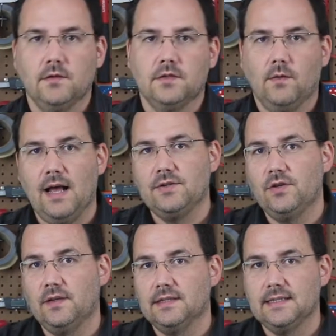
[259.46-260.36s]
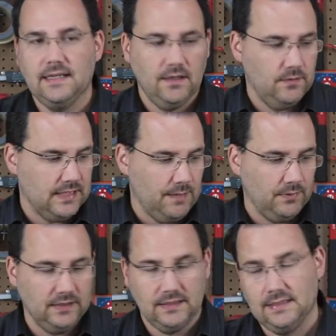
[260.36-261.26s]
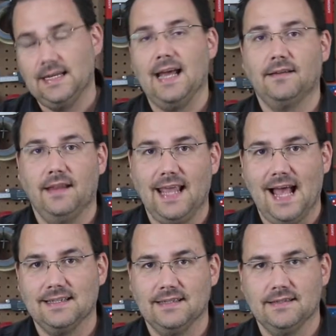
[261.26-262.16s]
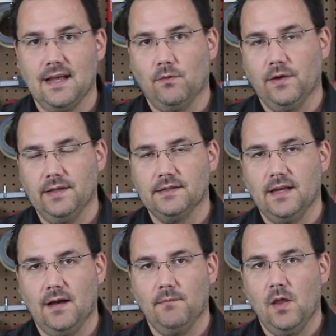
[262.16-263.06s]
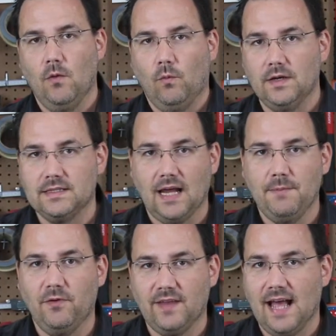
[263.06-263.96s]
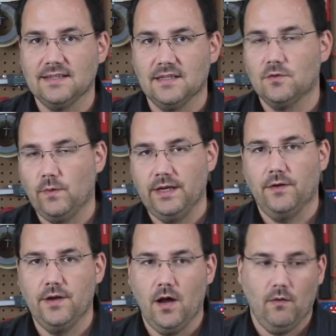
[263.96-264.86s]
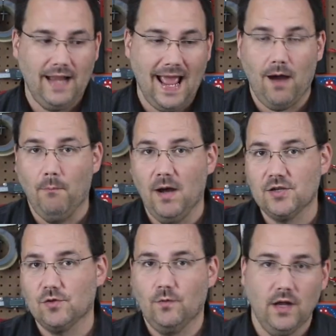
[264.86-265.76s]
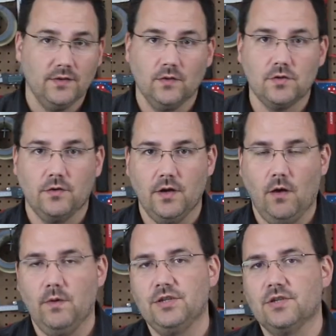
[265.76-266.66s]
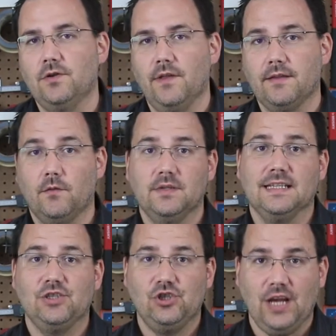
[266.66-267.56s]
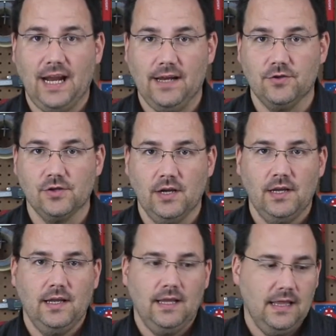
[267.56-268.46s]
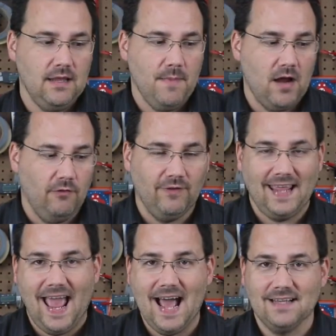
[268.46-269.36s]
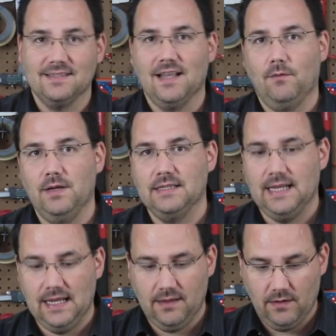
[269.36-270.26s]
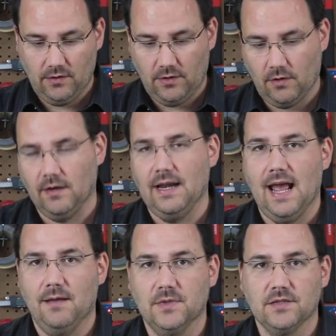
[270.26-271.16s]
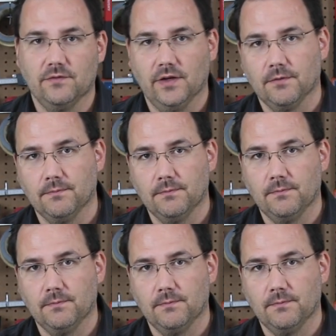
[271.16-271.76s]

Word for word: So as you can see, it was able to detect the gases that were in this cup. What type of gases, we don't know, and how much, we also don't know. We just know that there was a change in the amount of gas that was in the current atmosphere.